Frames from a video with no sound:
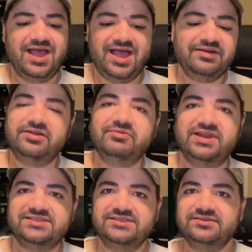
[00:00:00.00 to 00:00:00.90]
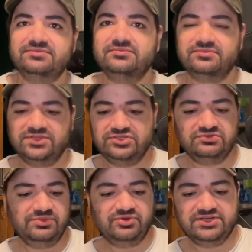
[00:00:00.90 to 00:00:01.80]
I don't know. When I see these
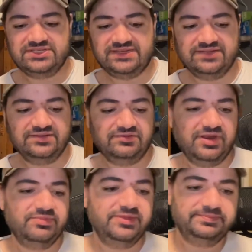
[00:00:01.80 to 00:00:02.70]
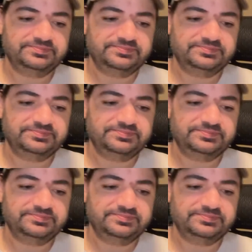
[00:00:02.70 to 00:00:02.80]
reprints, I like to grab them.